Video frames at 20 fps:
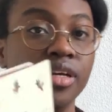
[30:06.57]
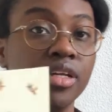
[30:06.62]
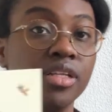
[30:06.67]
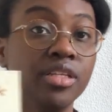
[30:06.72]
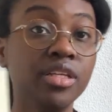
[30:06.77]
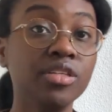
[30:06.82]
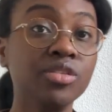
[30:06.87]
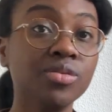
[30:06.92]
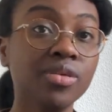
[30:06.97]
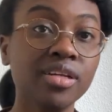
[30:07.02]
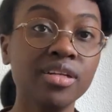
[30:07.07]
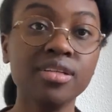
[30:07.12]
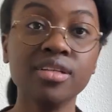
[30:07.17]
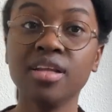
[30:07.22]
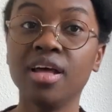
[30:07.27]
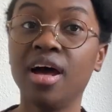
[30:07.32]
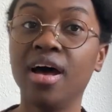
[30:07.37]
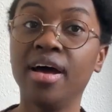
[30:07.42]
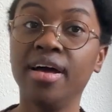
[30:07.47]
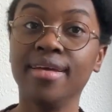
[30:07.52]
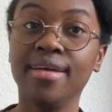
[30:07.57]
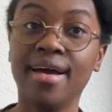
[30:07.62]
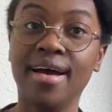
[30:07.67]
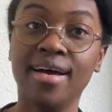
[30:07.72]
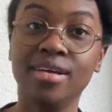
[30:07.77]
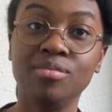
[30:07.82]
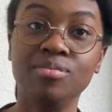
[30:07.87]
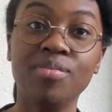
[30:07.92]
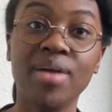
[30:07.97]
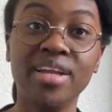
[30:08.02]
This one I
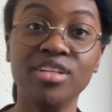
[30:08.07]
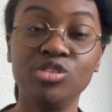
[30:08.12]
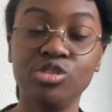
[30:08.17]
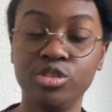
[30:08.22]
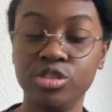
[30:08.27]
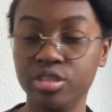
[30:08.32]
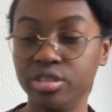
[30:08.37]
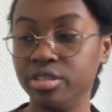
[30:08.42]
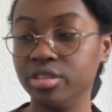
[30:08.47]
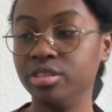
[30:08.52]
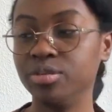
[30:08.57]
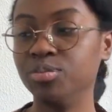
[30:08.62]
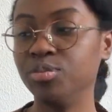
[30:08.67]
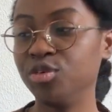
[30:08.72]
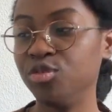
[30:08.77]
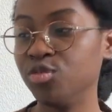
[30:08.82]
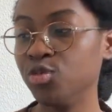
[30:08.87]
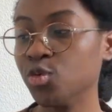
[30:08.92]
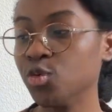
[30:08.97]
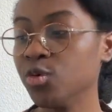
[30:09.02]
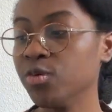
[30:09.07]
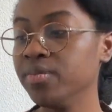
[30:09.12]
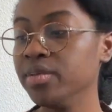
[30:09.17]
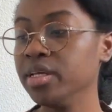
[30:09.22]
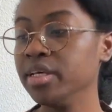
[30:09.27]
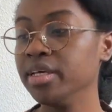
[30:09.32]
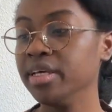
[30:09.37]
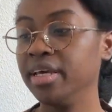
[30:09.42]
had mentioned before.